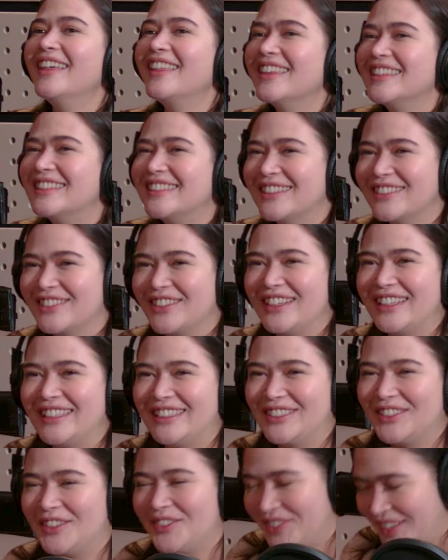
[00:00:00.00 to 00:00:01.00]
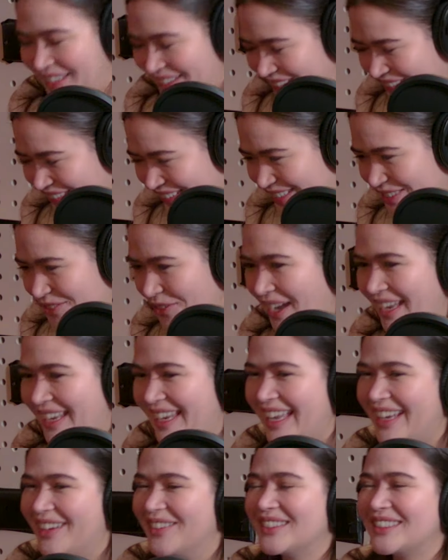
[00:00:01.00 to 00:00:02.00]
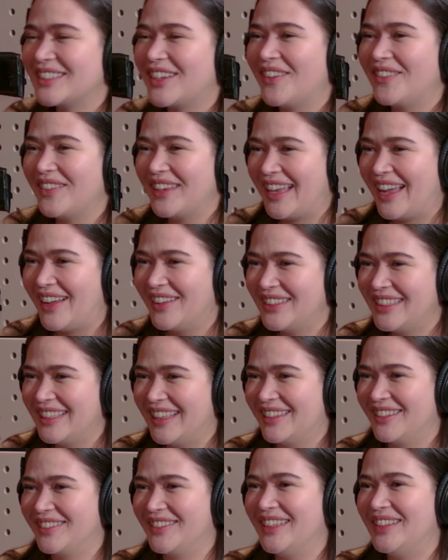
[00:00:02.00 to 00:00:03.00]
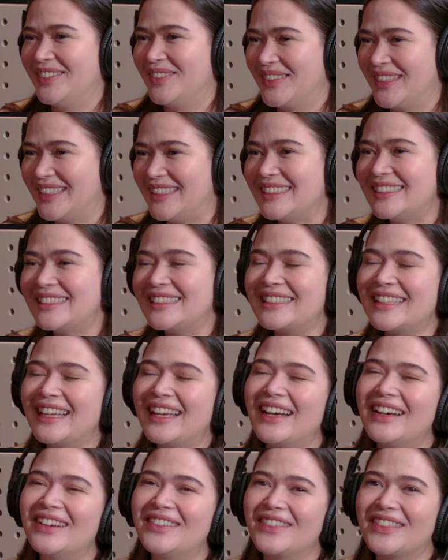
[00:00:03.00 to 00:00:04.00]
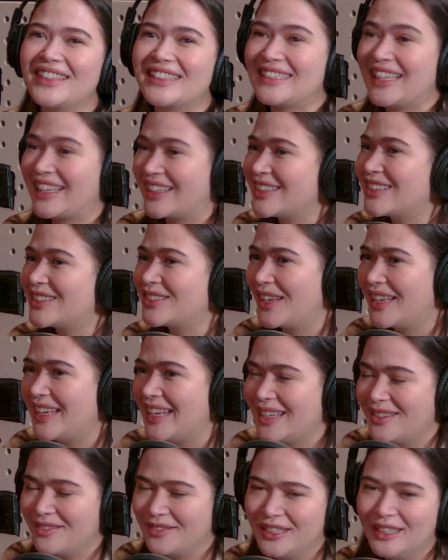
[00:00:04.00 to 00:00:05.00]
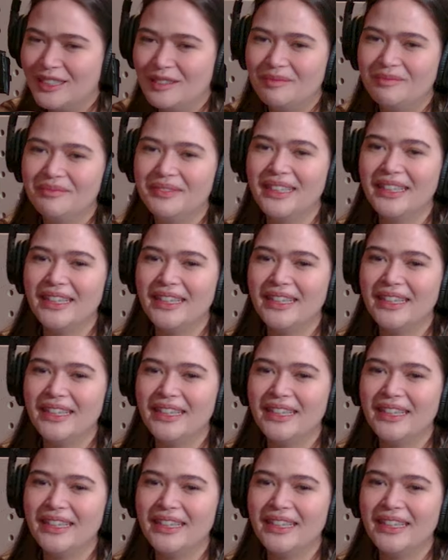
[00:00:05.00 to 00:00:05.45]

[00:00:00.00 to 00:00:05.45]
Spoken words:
this is really stupid, but Twilight was coming out in the Philippines, the second Twilight film.